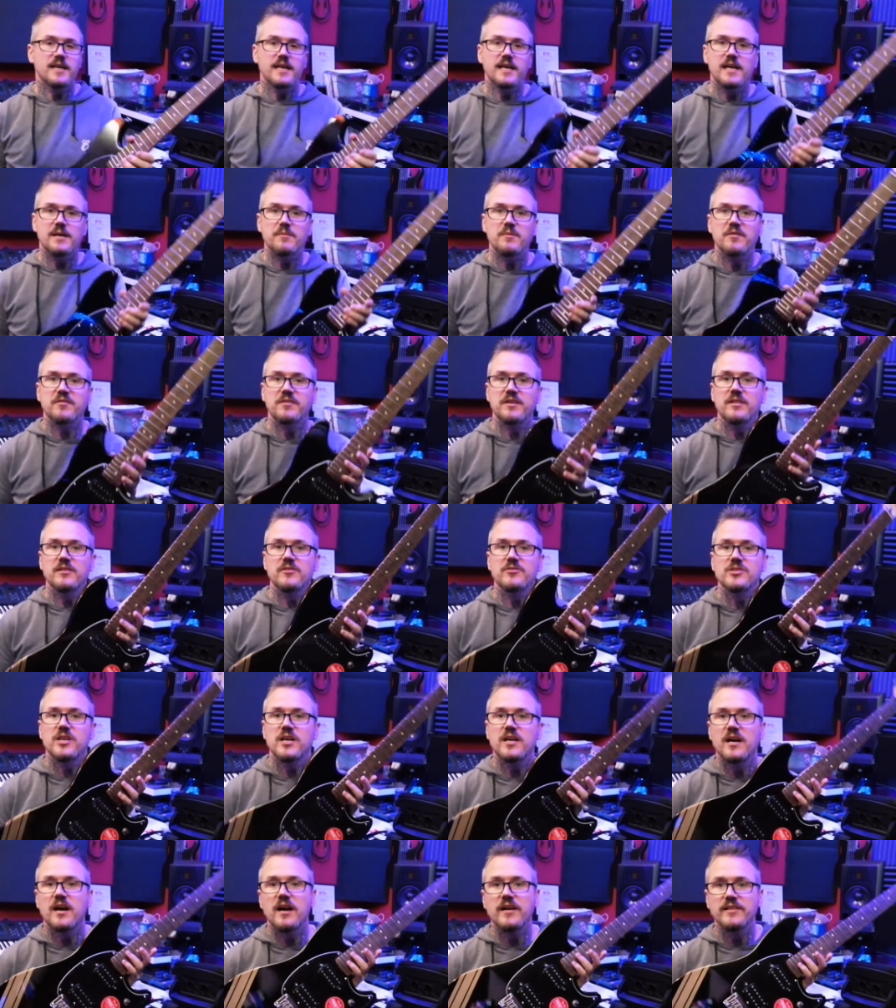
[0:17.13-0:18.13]
Um, I think
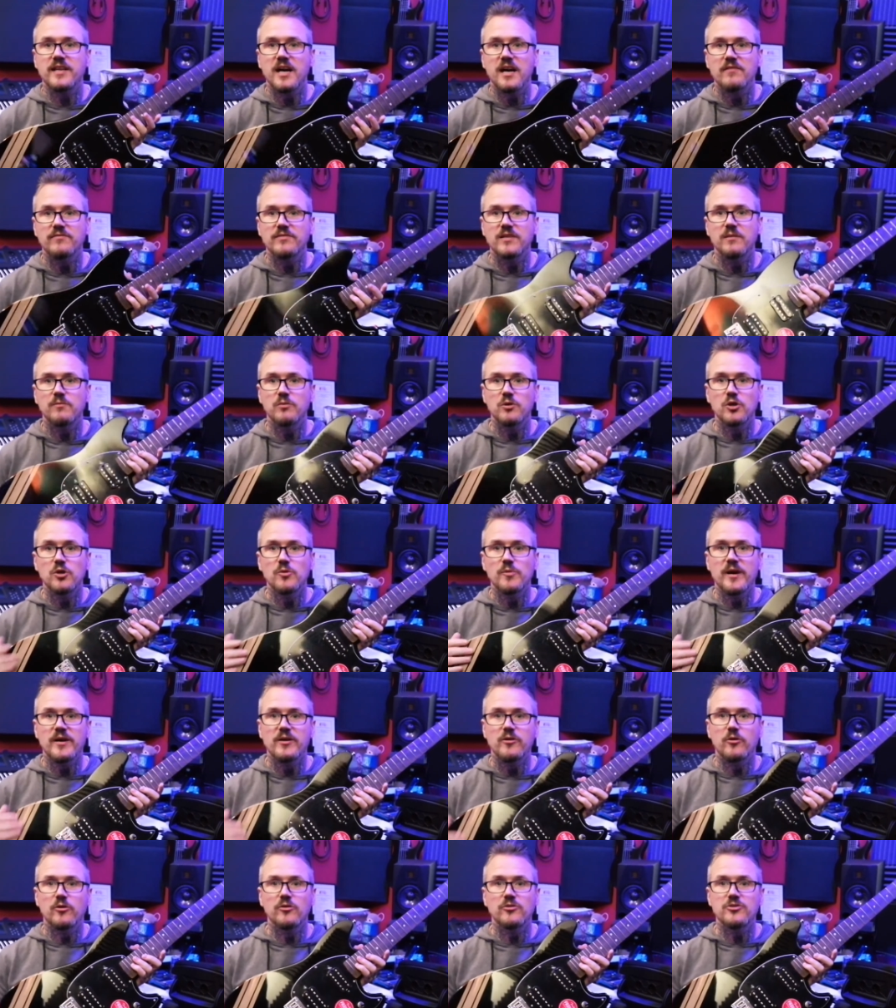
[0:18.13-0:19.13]
there's a, a Daphne Blue with
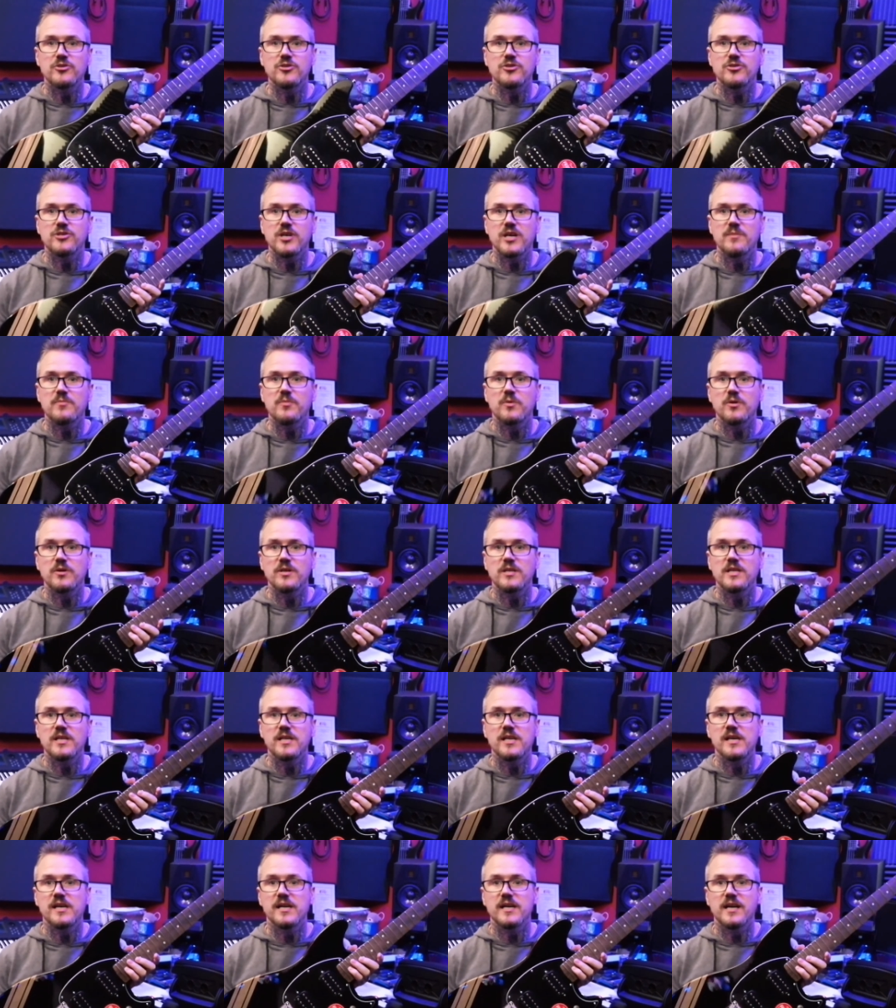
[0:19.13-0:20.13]
an orange stripe on
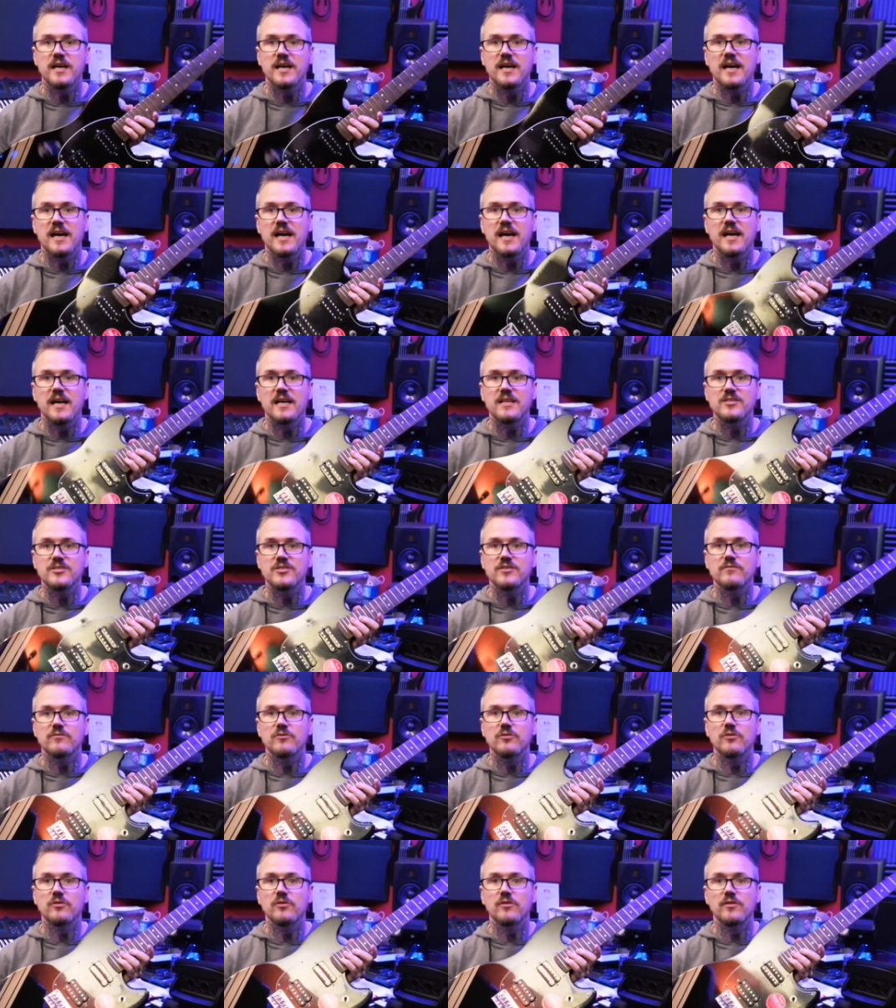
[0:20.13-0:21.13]
here, and
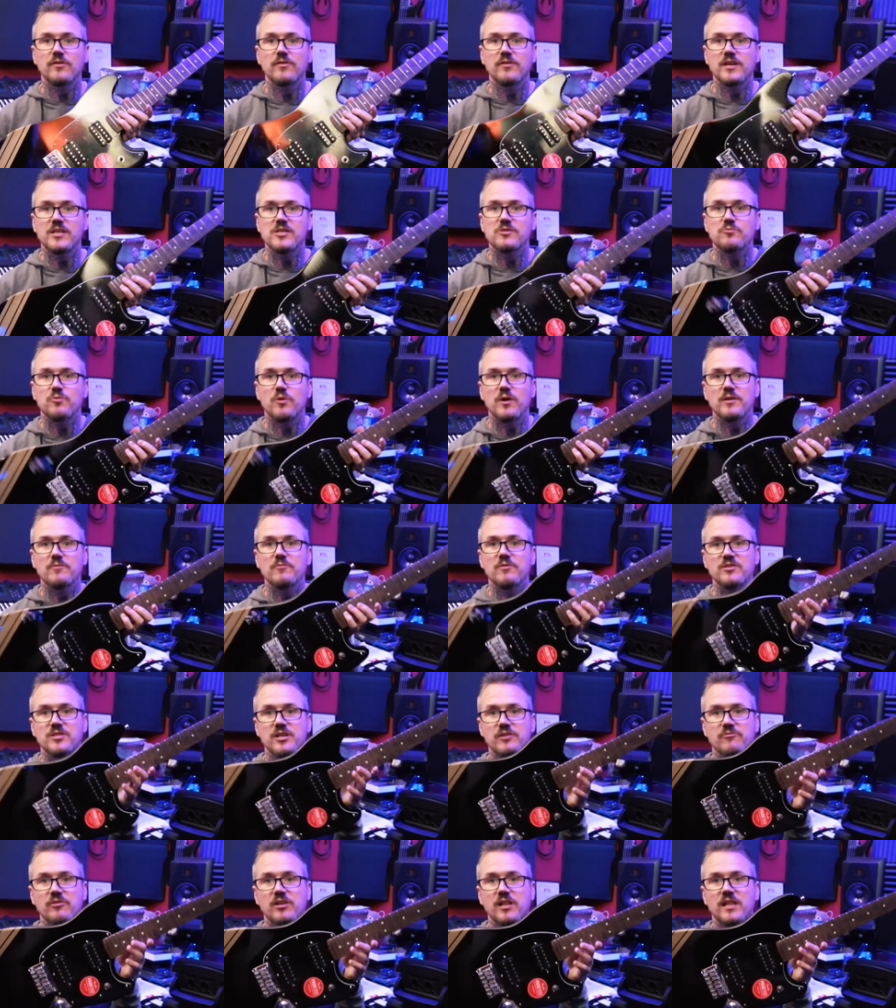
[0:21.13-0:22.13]
you've got this one,
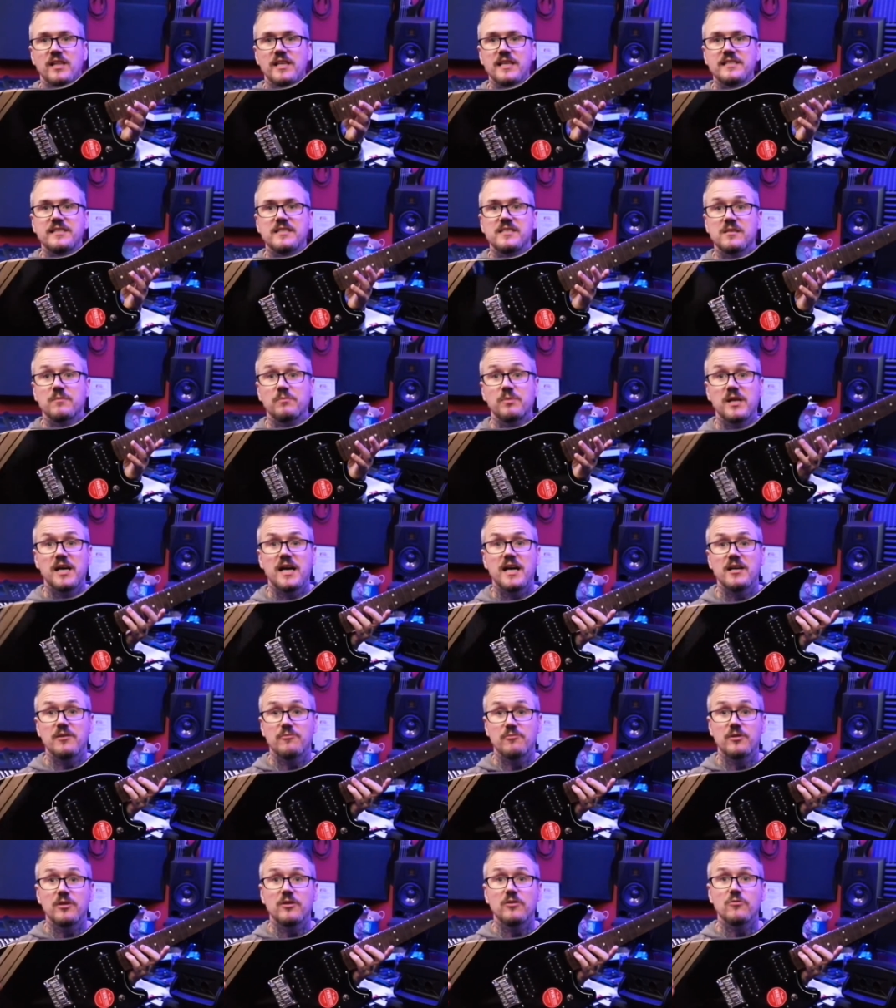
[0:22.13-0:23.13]
which I really liked, is a
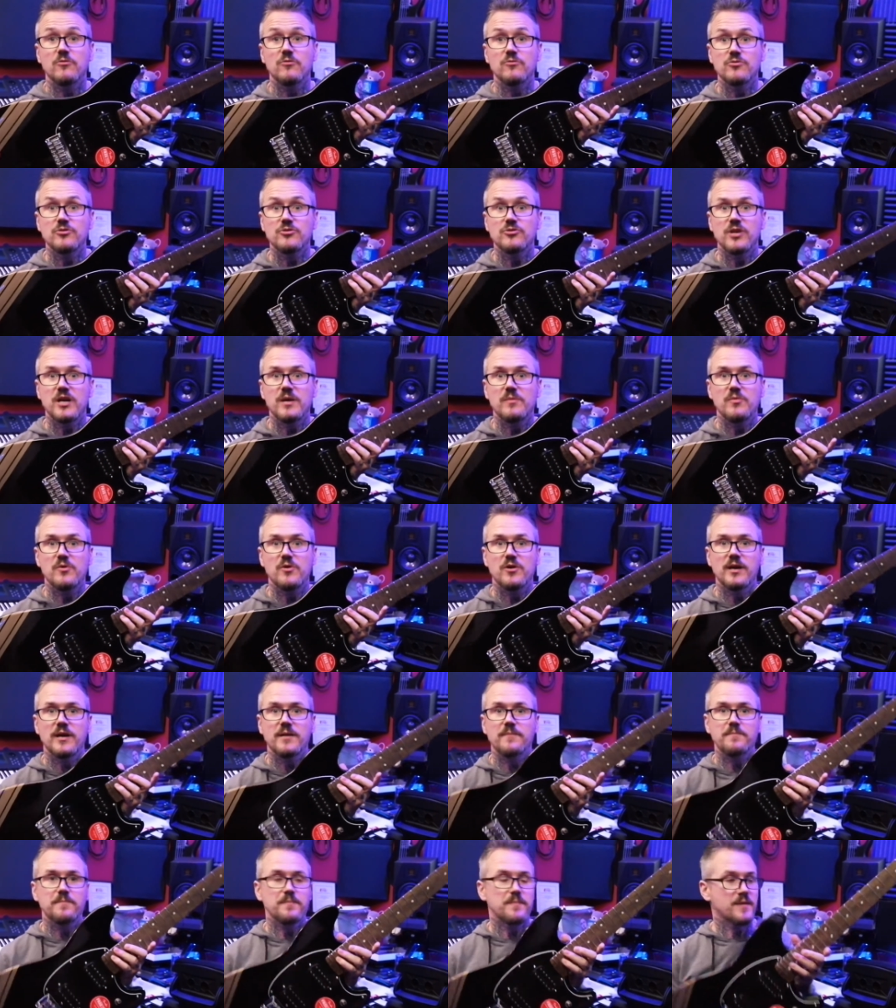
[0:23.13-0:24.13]
black with a gold stripe
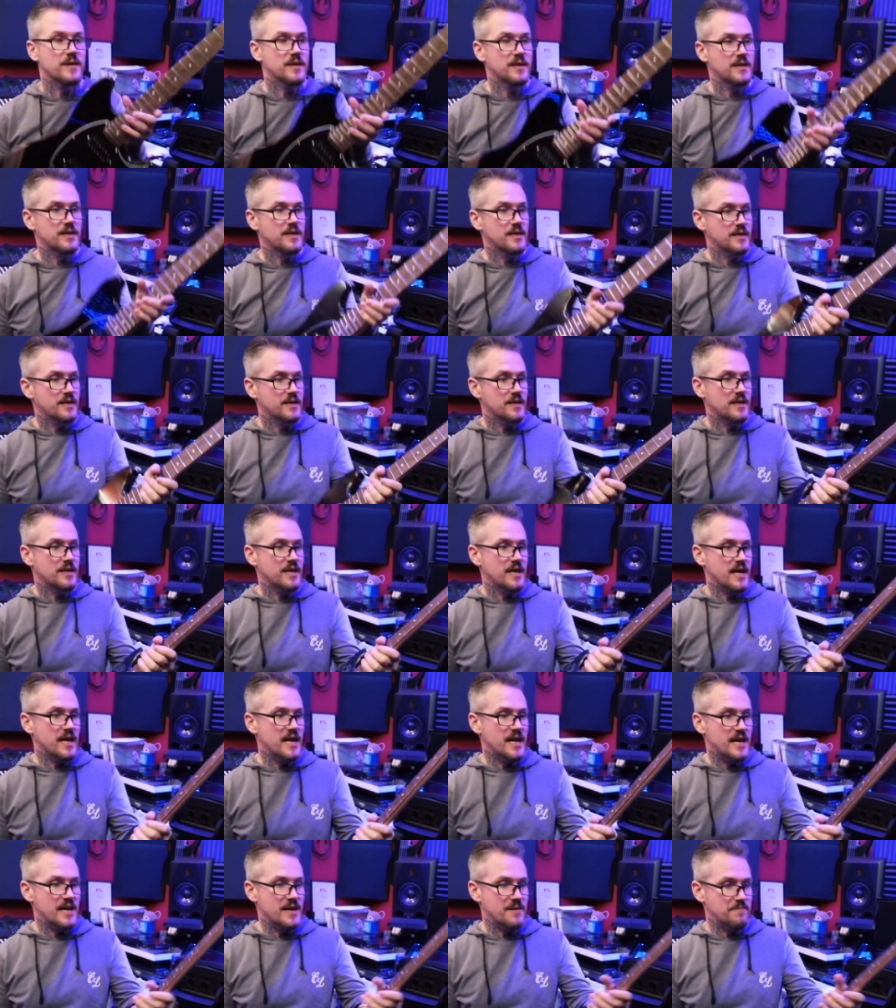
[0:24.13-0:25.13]
on
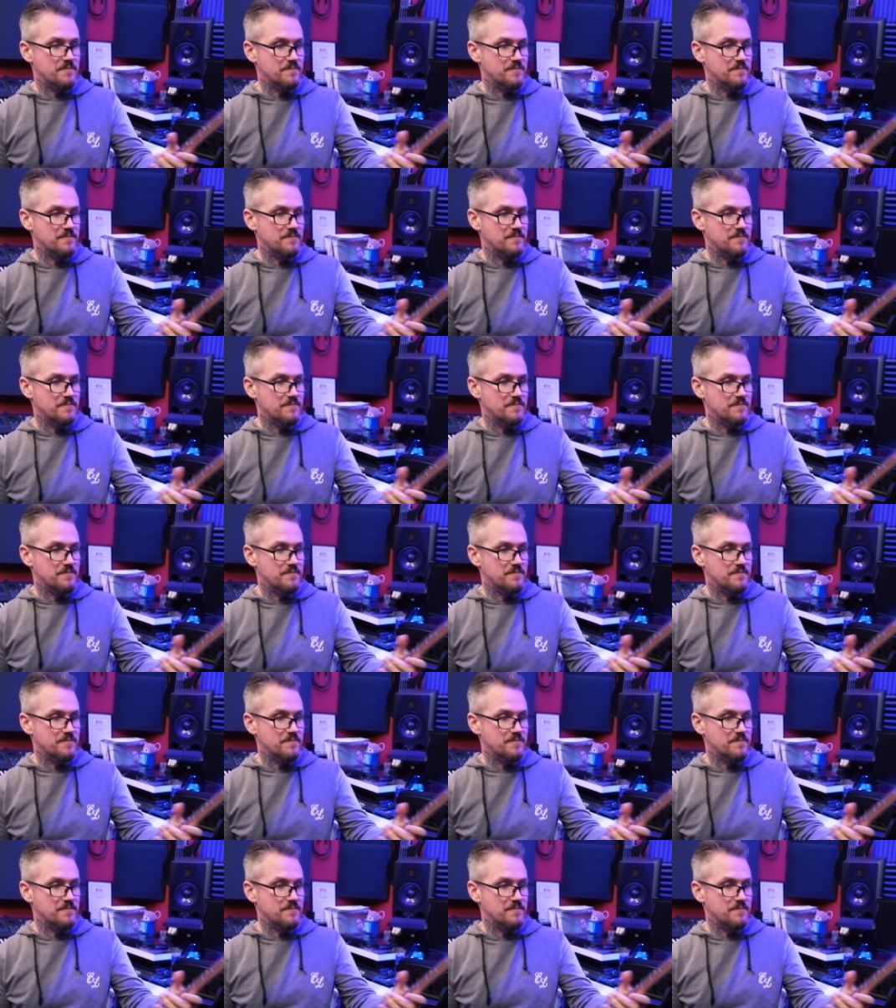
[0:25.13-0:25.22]
it.